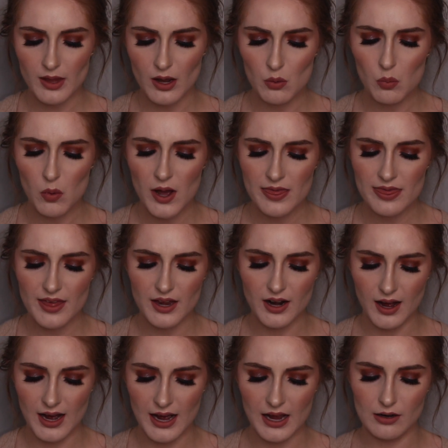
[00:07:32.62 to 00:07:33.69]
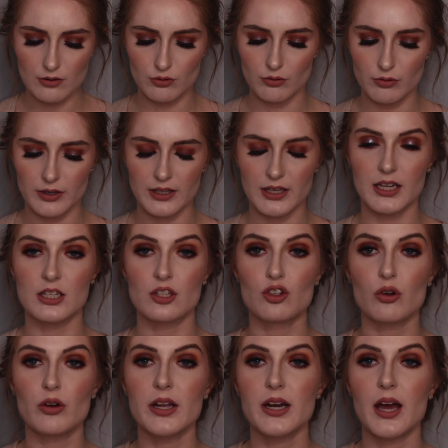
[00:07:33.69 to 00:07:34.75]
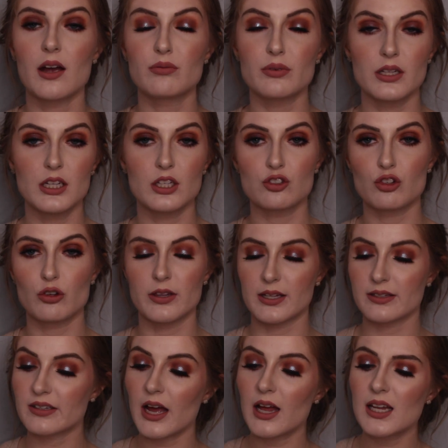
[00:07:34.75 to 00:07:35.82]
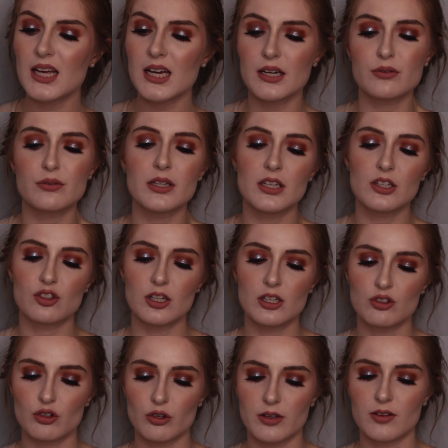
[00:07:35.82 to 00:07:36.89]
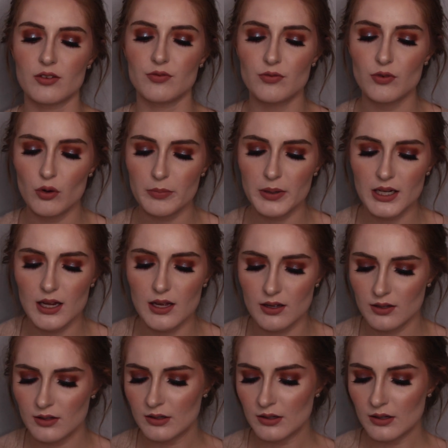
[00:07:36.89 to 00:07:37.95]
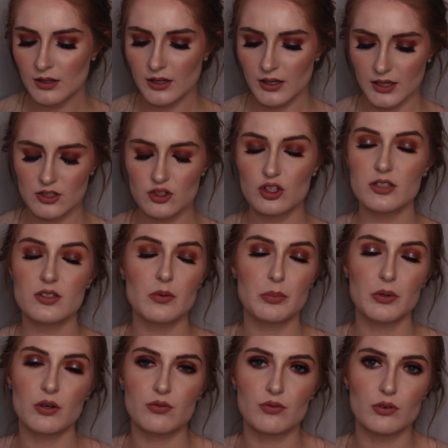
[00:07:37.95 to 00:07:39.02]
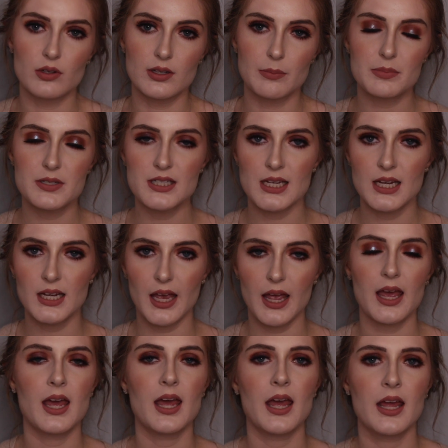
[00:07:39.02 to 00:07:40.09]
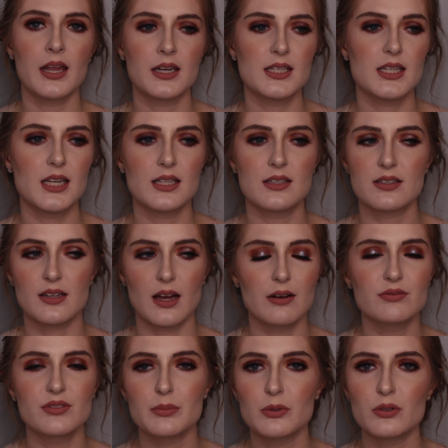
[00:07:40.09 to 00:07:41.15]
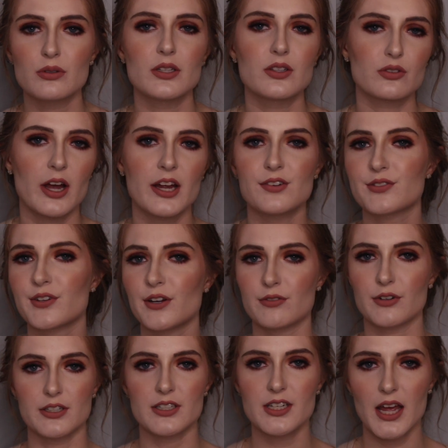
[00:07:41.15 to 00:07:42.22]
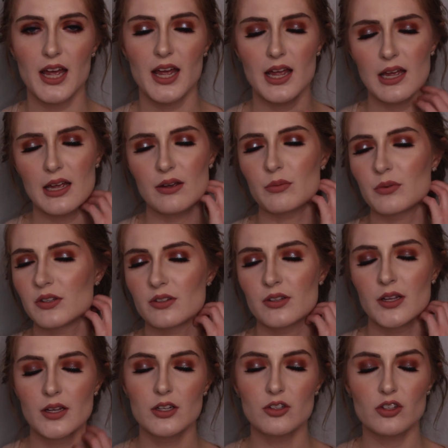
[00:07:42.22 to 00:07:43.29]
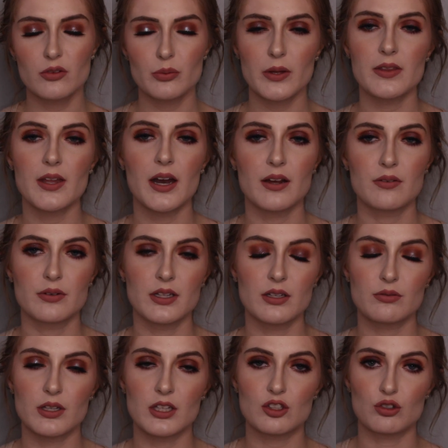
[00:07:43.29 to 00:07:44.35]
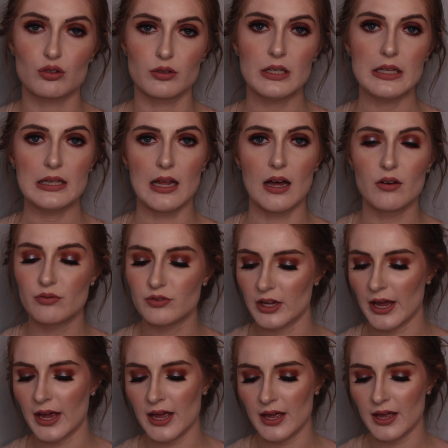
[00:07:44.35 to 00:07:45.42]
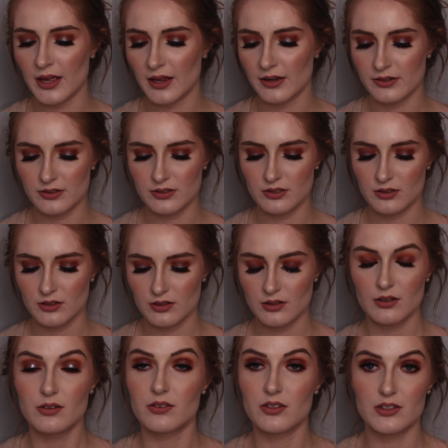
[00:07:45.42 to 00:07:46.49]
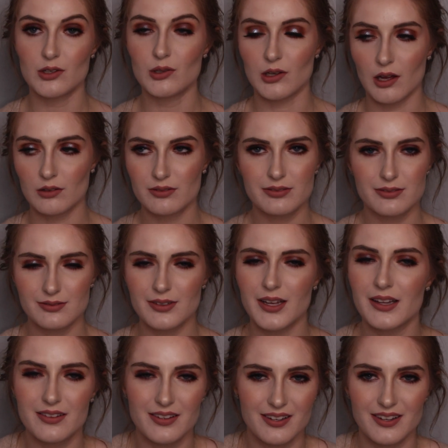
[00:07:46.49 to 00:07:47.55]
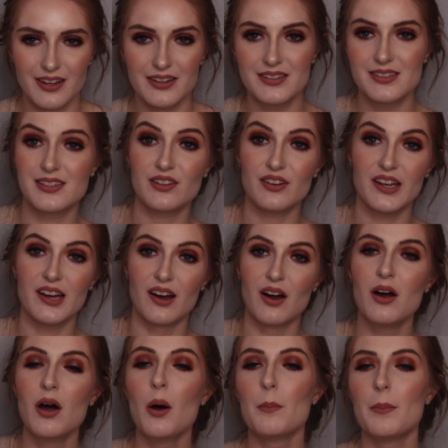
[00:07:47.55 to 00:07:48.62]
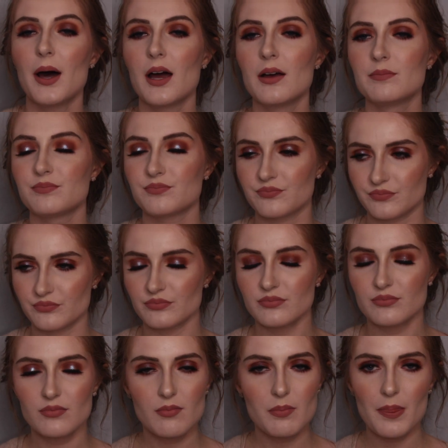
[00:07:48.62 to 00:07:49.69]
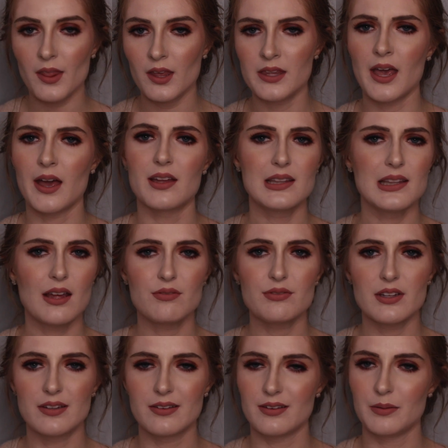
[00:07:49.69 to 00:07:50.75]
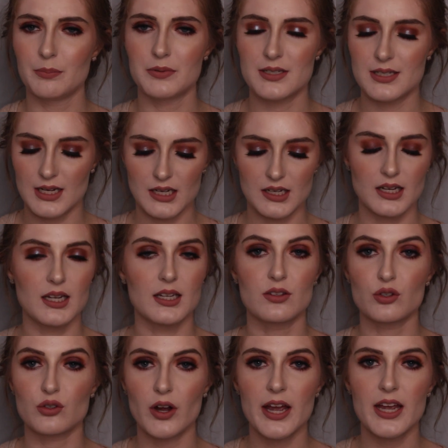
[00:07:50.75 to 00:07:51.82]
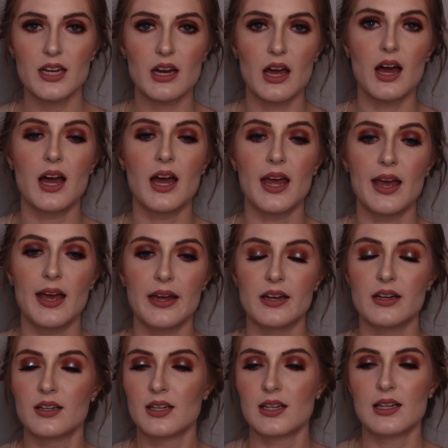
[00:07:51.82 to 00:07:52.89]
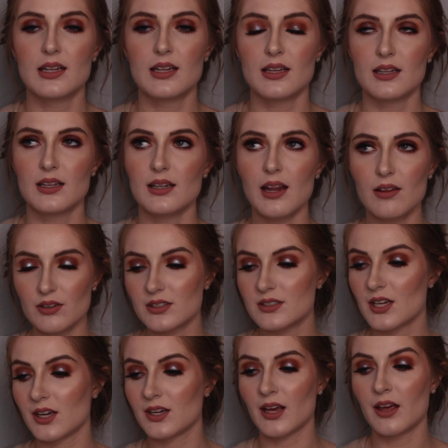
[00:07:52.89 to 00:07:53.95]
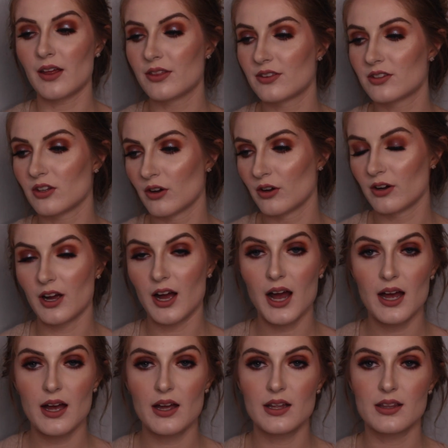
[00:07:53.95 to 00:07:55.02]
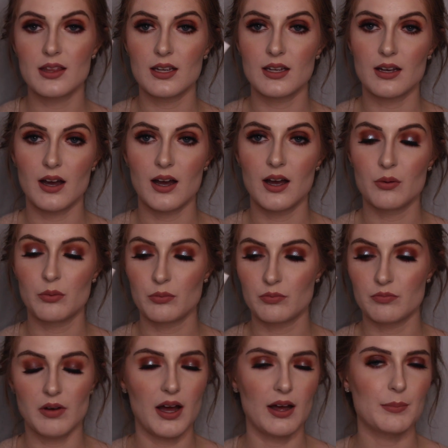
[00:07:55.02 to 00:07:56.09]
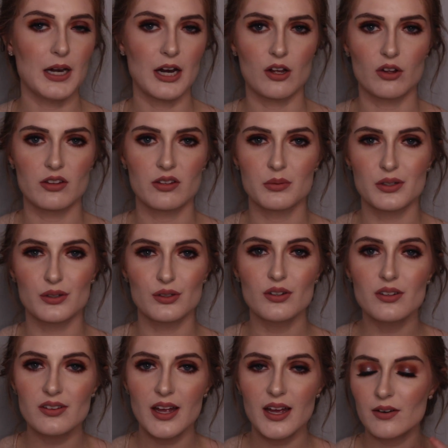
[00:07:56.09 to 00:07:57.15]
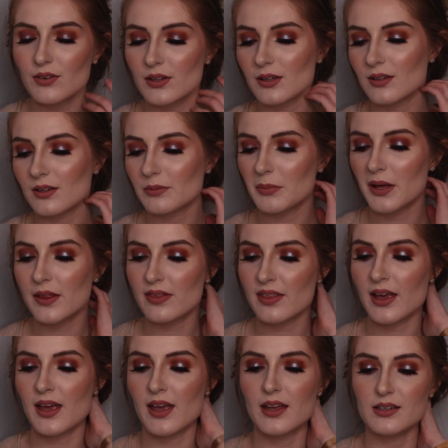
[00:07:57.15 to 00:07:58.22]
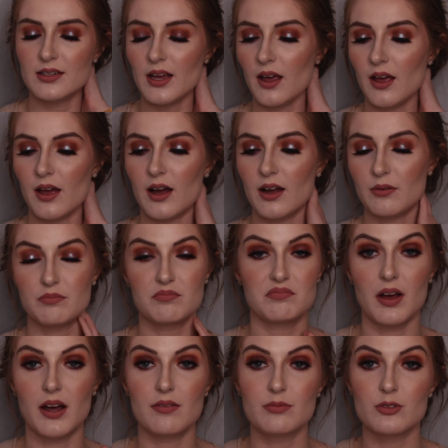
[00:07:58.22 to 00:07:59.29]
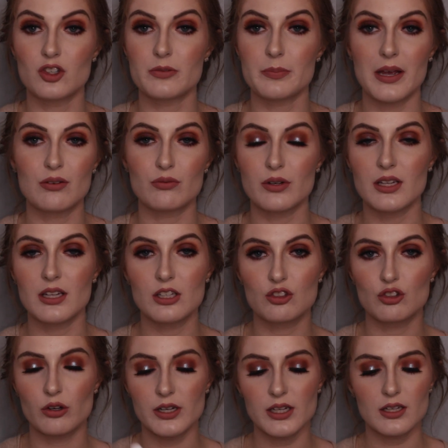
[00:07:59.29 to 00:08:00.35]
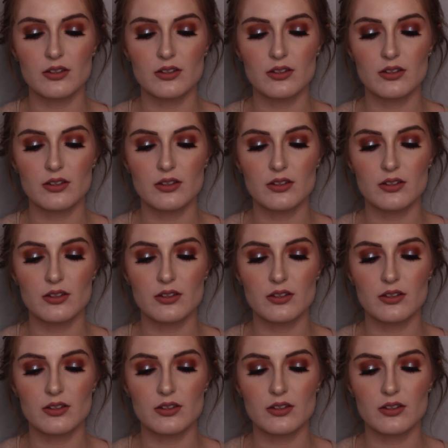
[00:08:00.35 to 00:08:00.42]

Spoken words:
one that I really enjoyed. I really enjoyed this colour. I really enjoy this formula. It's just a beautiful lipstick, and it's comfortable. It's great for every day. It was just one that I really, really, truly loved and still love. It's still here. But yeah, love this lipstick. It's great. I love it to death, so I think I've got some good use out of it this month, and yeah, I've just been really enjoying